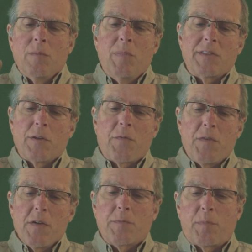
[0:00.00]
But the
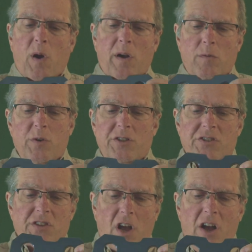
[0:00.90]
5th part, which
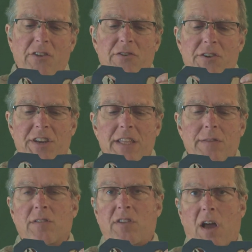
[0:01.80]
is underneath
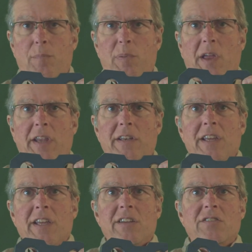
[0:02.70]
the top plate,
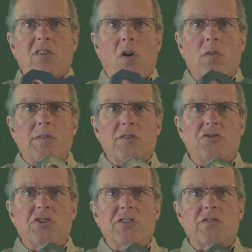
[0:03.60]
is called the
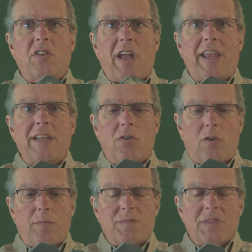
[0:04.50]
chisel angle.
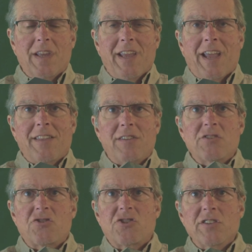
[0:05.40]
And
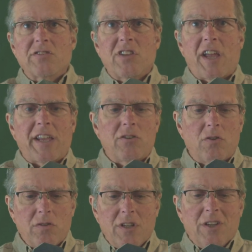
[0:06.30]
this chisel
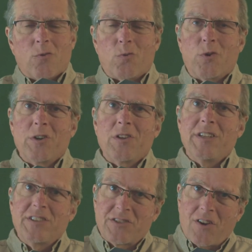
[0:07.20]
angle
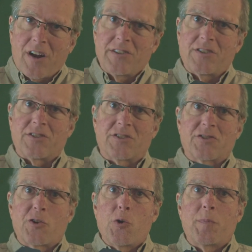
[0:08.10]
really starts to
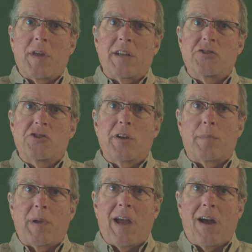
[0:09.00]
scoop that
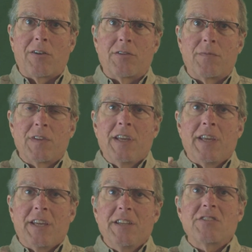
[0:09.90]
chip out.
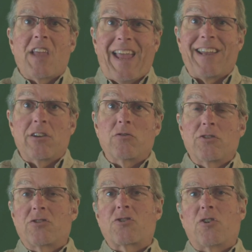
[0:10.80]
Its angle
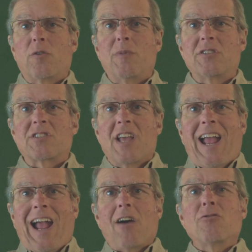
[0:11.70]
determines
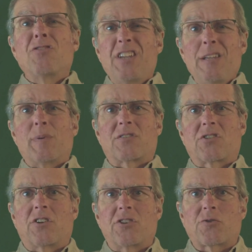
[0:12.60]
how deep it's
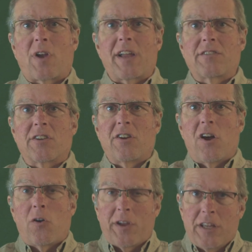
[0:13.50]
going to try to
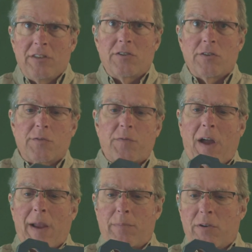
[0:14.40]
go into the
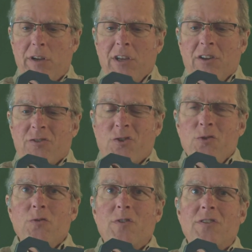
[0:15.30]
fiber
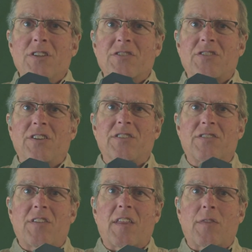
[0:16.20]
to the distance
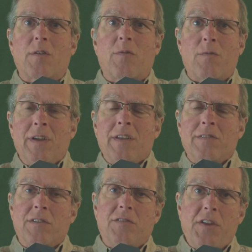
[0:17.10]
that
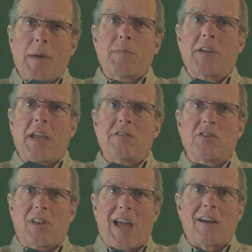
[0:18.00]
the depth gauge
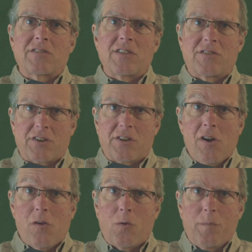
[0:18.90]
allows it to
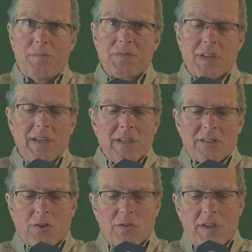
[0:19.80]
go.
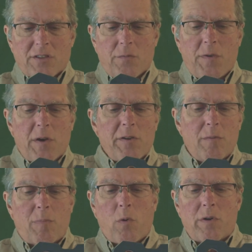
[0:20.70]
So that's a very
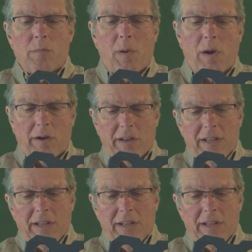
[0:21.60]
important part.